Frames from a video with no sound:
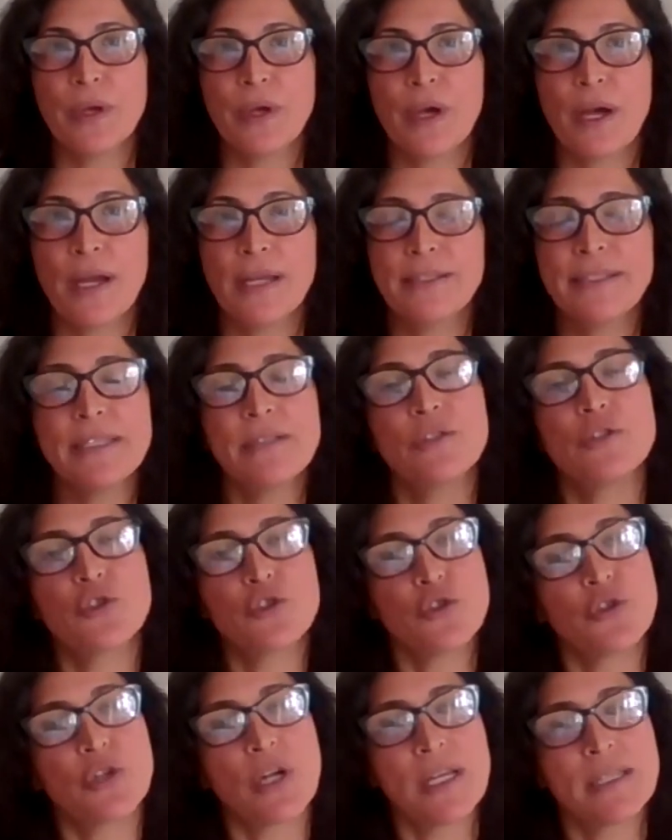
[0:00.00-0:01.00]
I didn't
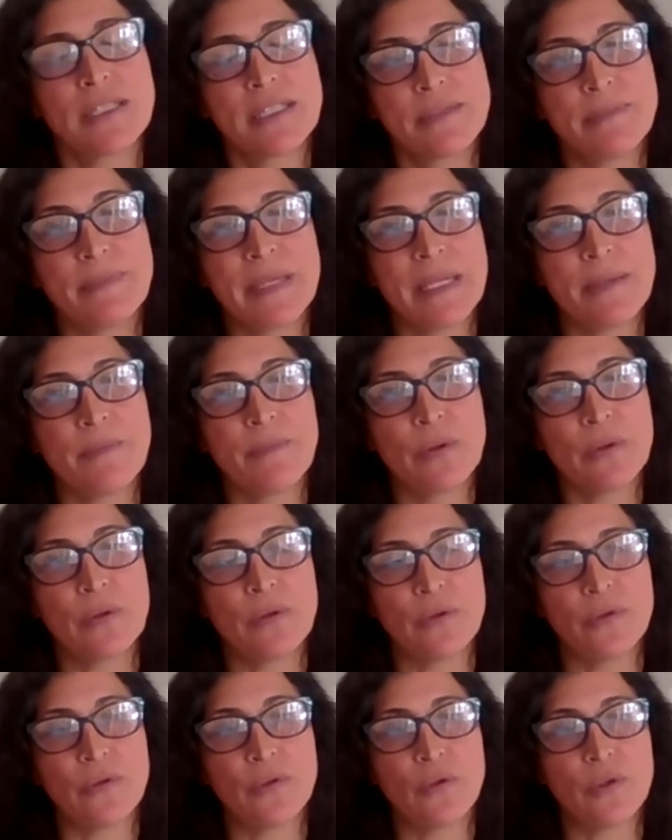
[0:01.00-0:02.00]
trust
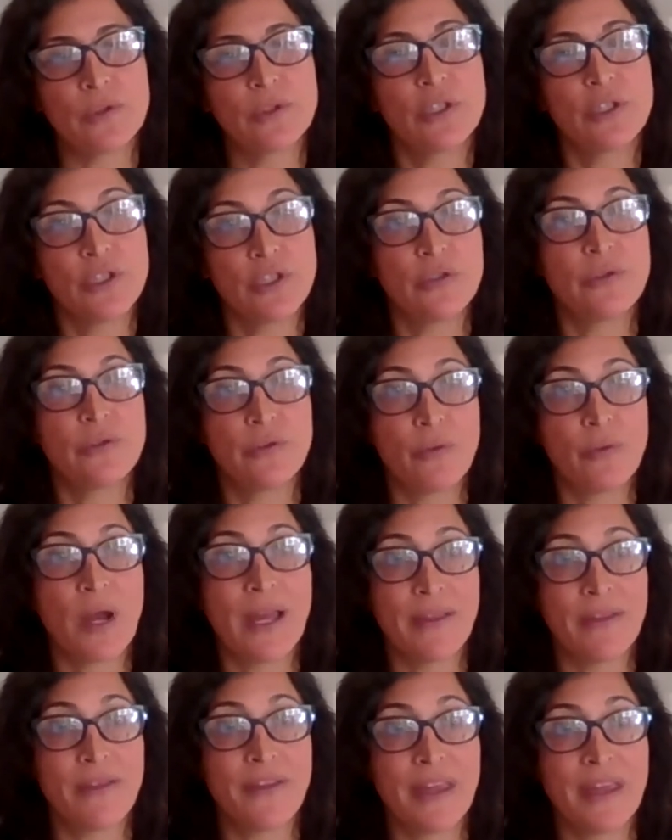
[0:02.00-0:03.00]
people not to do the
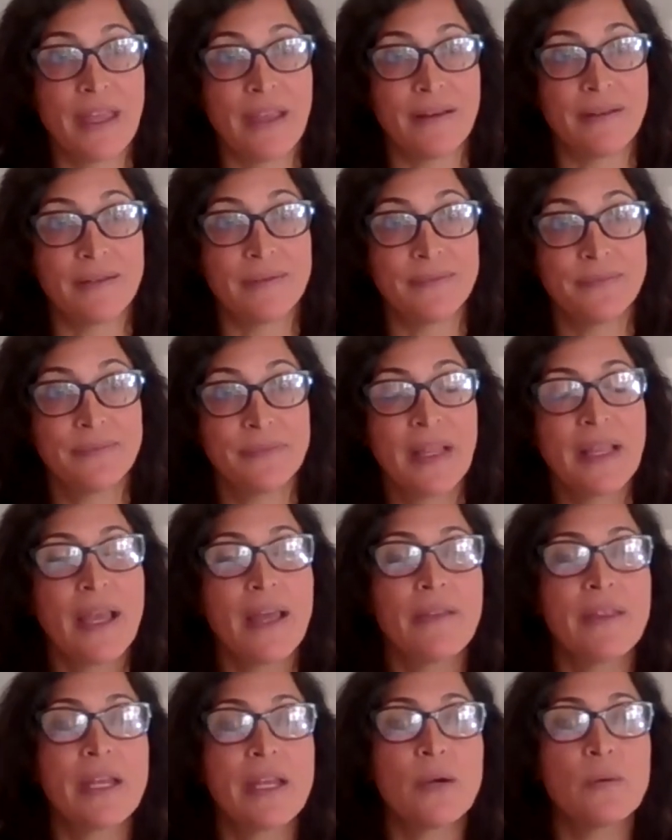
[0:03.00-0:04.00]
right thing.
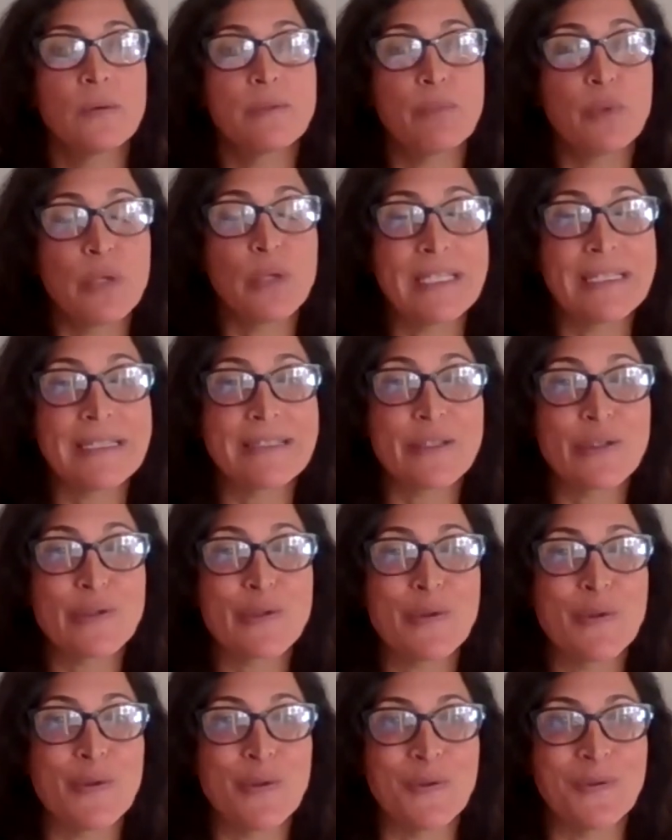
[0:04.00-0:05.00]
And then I was bullied at
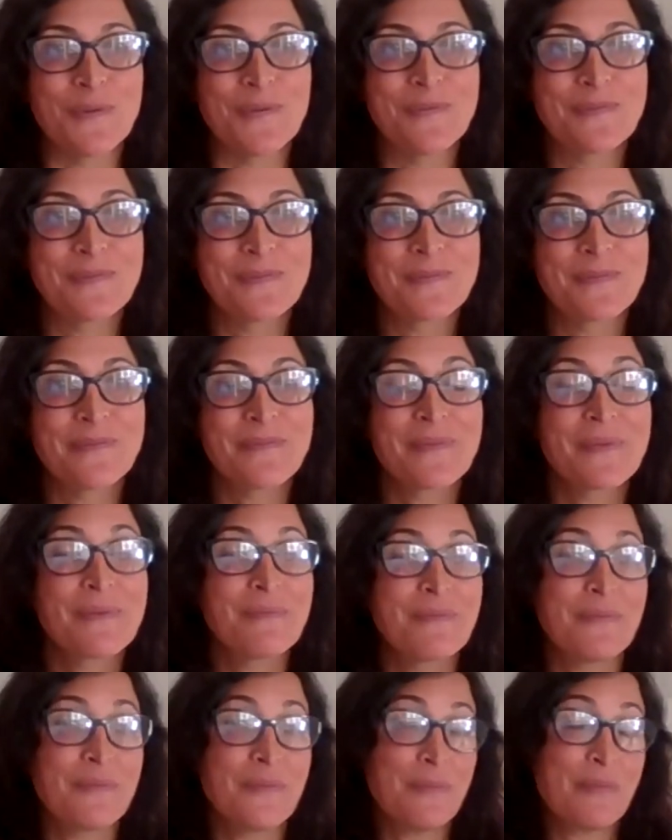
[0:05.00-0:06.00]
school.
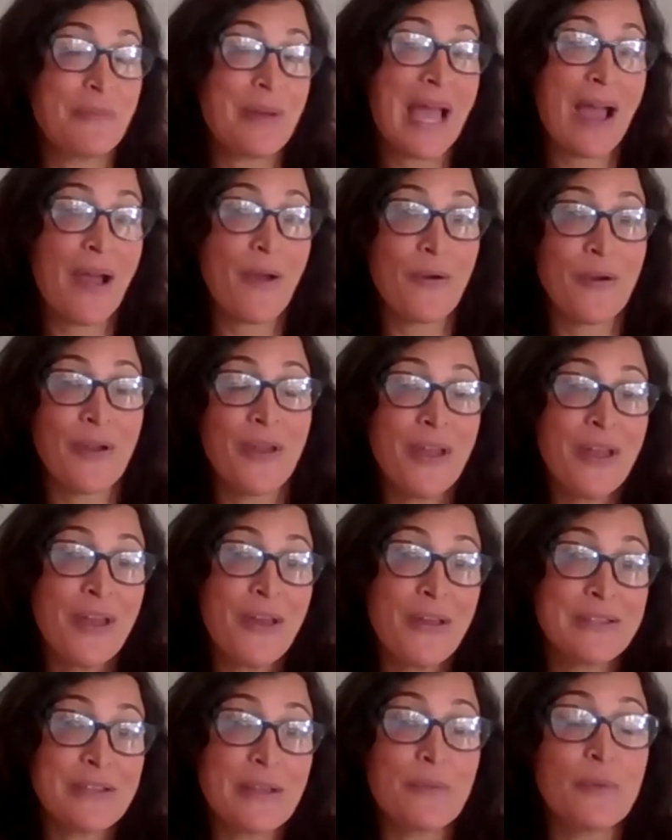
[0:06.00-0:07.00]
Power,
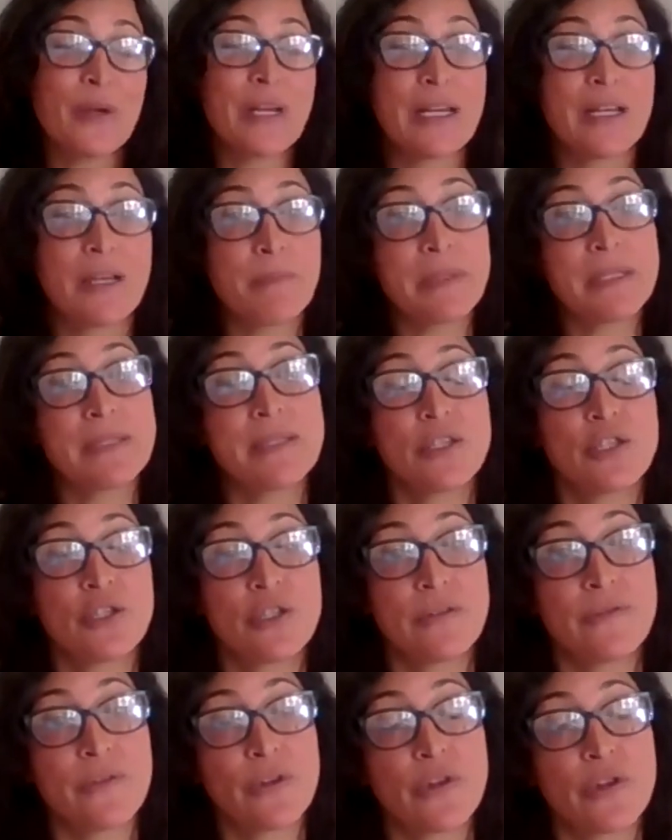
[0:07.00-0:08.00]
someone in a
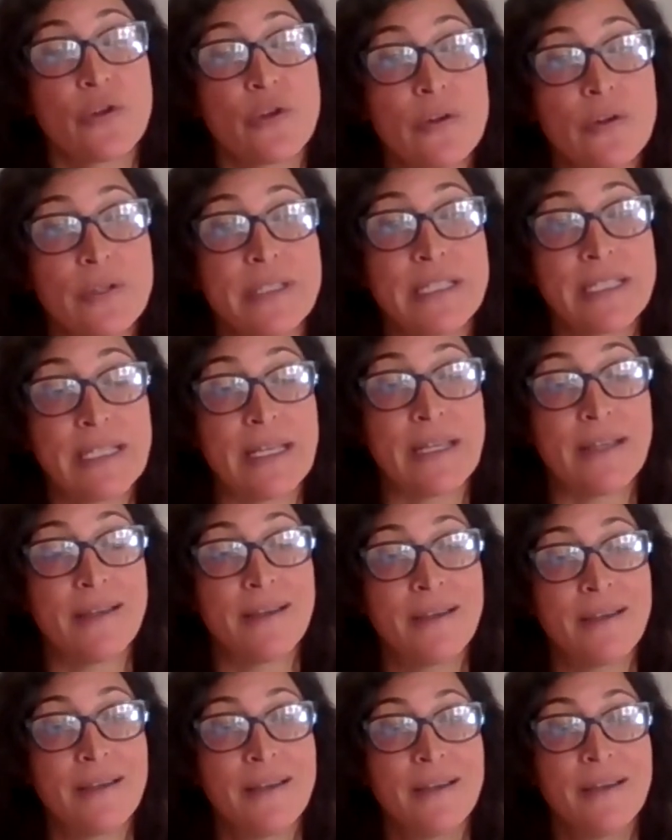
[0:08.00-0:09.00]
position of authority
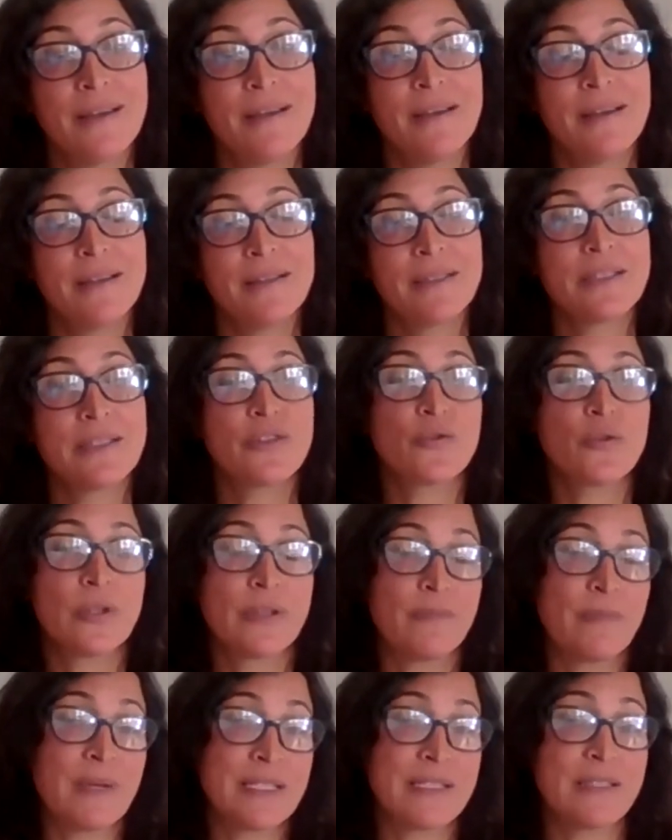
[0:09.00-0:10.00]
destroyed
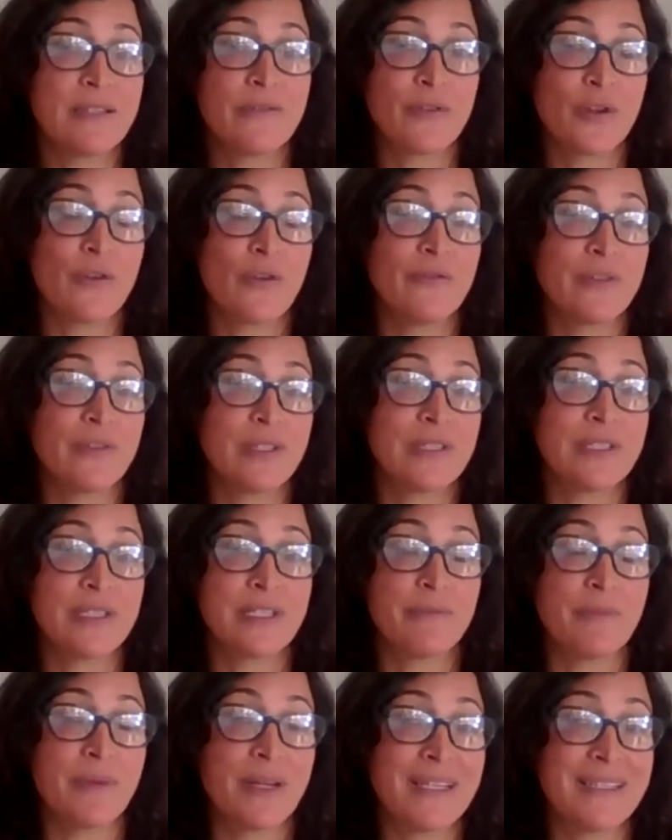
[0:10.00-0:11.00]
my self-confidence
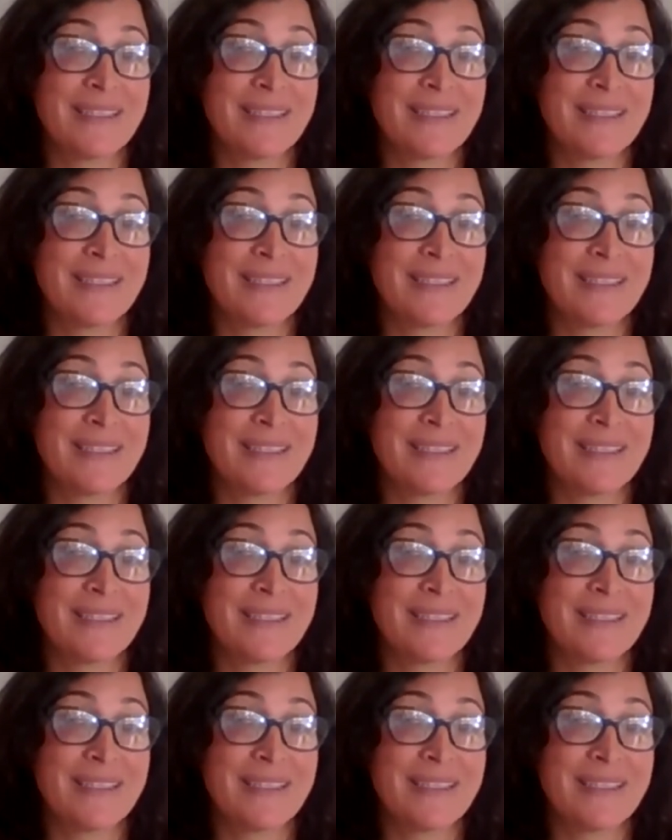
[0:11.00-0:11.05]
in my